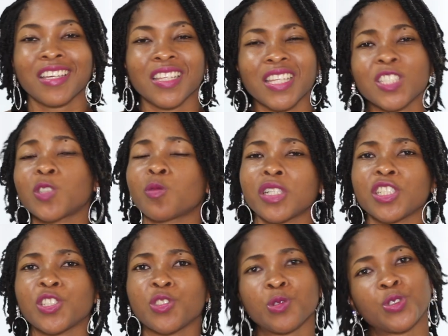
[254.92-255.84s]
this one
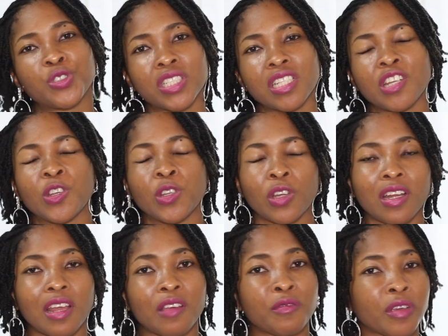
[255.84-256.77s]
is usually
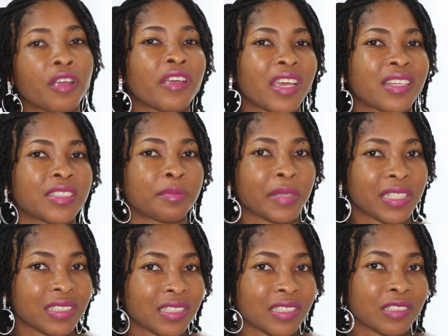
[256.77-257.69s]
not a very
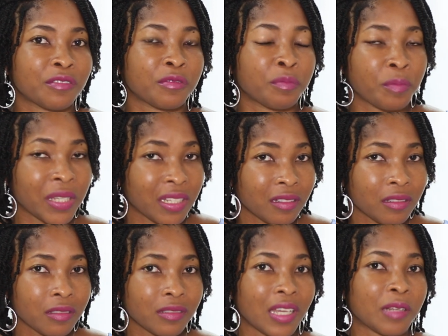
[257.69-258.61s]
expensive
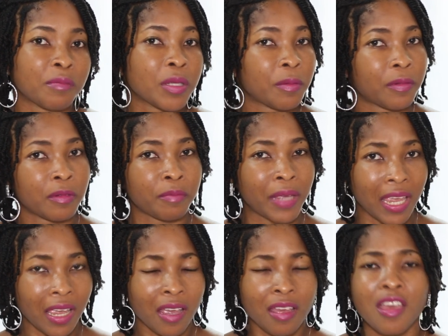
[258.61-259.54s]
bill that people
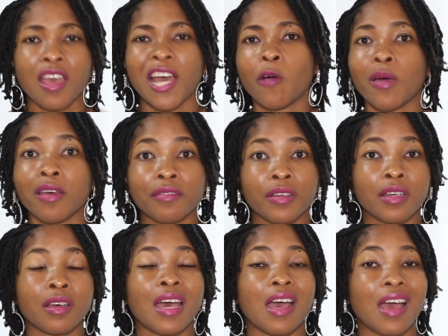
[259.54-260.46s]
pay.
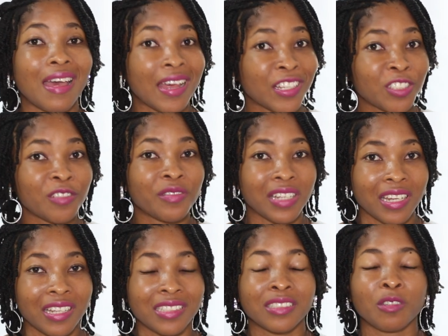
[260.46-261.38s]
However, as of
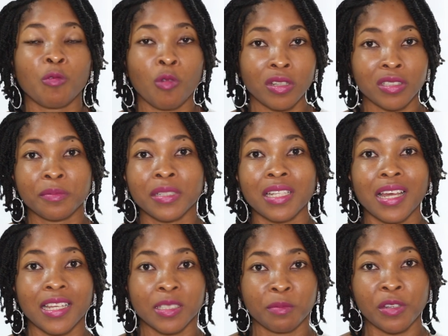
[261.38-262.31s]
late, water bill
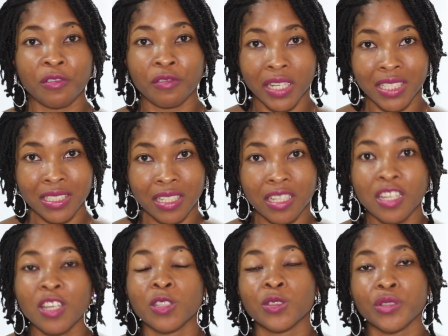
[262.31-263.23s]
has been rising.
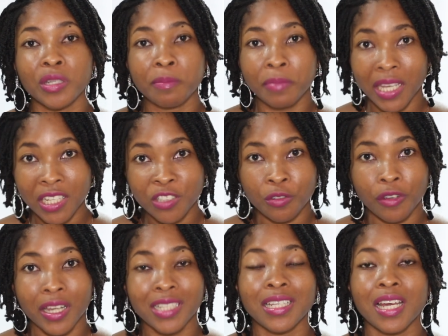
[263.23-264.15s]
So the base
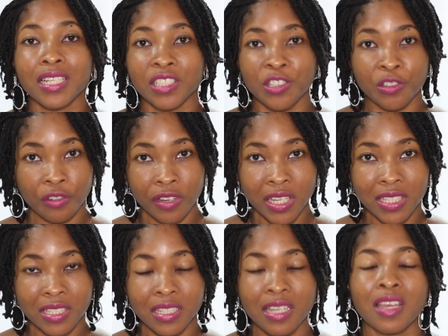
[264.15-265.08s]
rate has
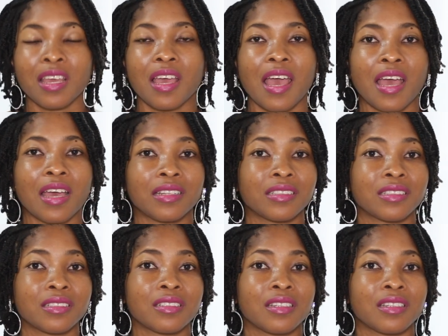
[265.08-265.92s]
increased, and